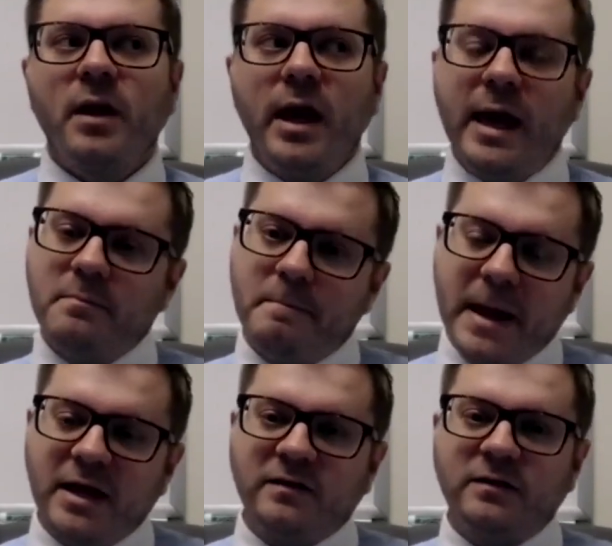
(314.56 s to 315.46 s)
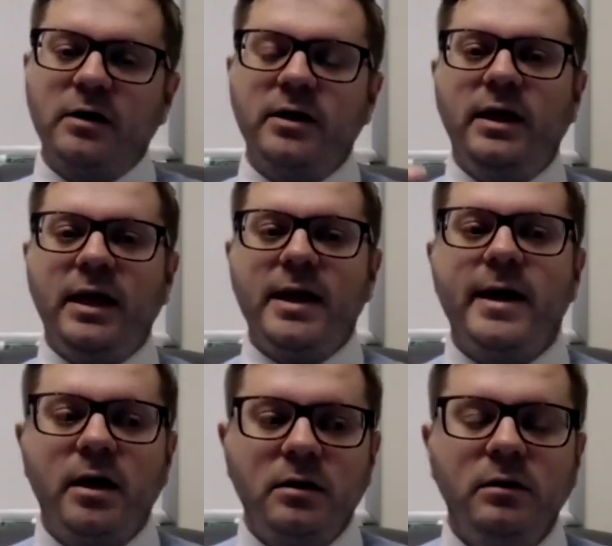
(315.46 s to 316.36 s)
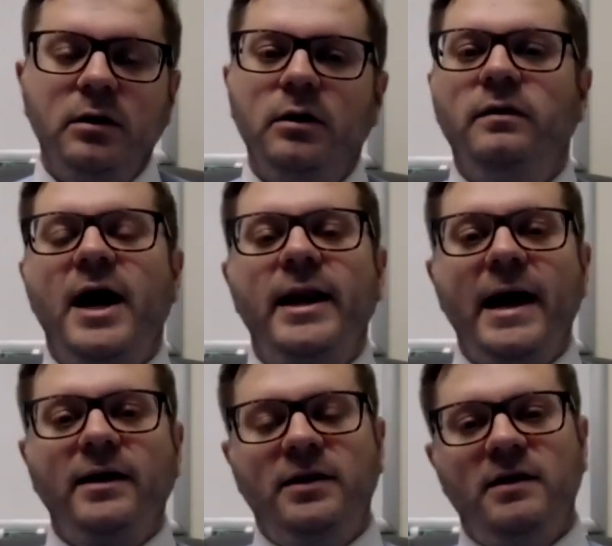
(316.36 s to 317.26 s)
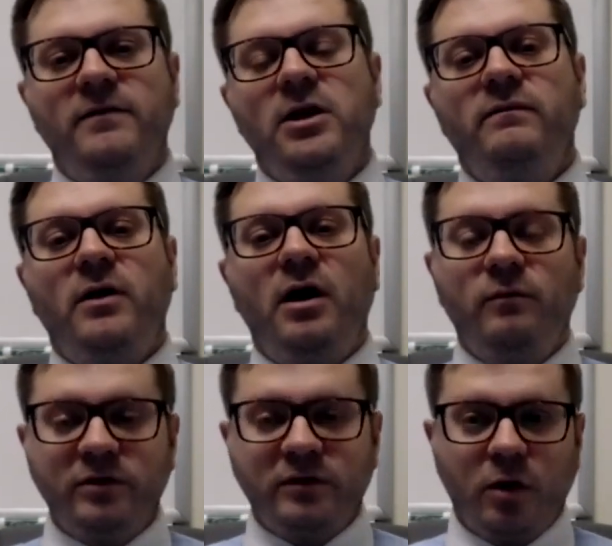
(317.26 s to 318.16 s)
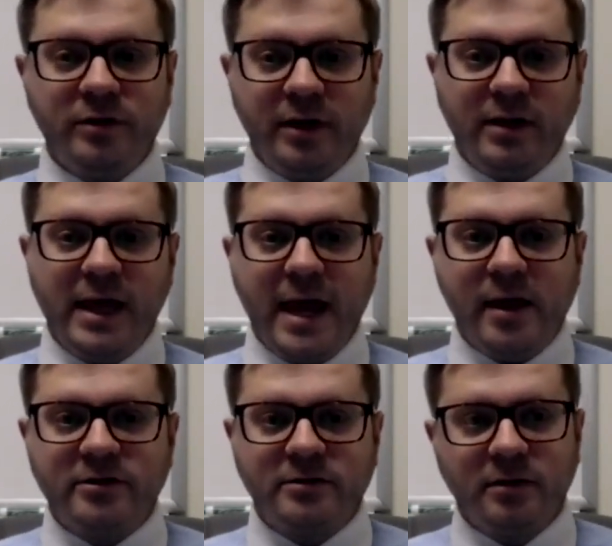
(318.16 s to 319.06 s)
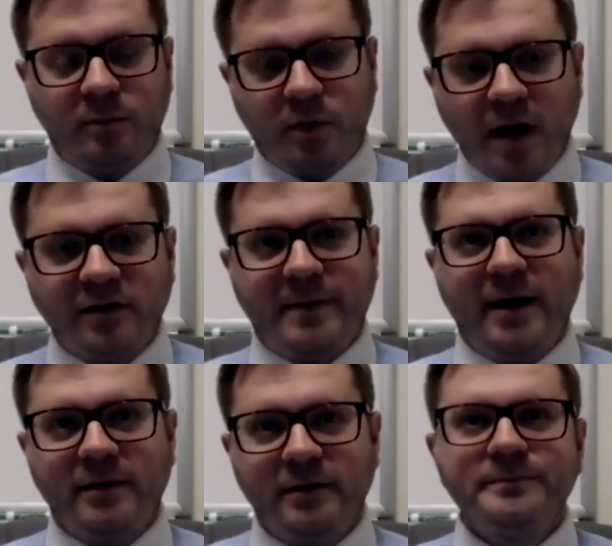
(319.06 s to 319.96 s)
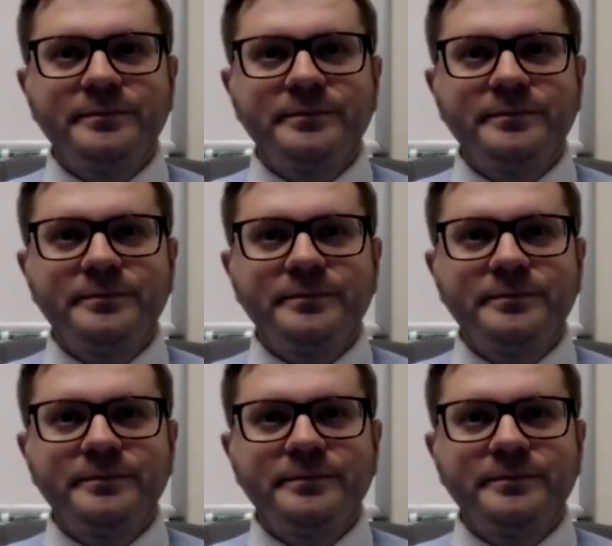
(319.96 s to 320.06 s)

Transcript: And based on, again, that activity of what's called an engaged prospect,